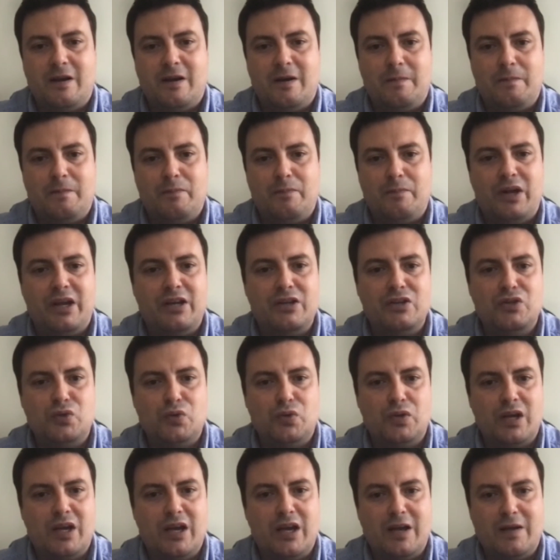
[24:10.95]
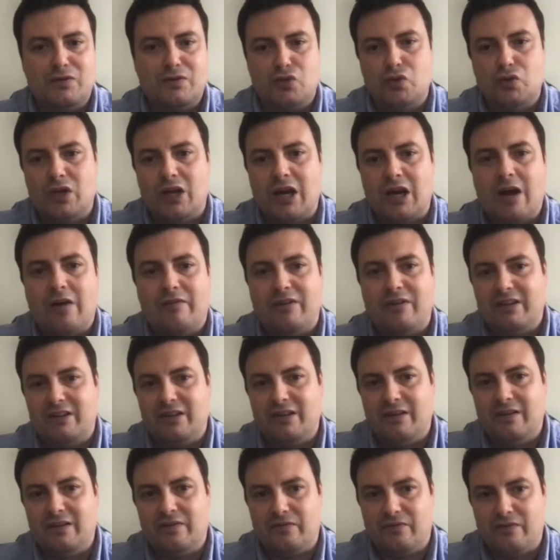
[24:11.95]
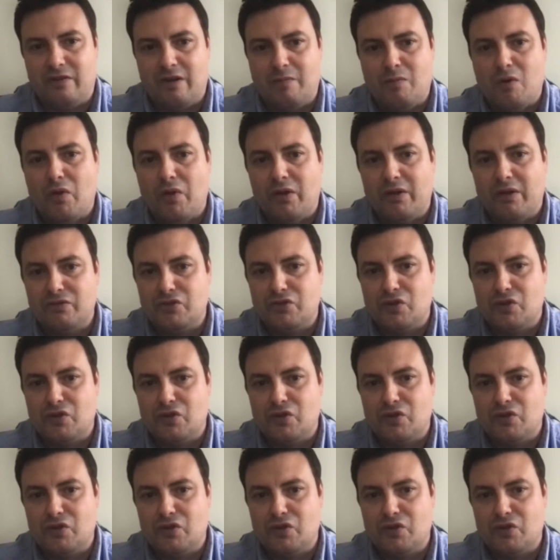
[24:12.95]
bringing to the cloud native model.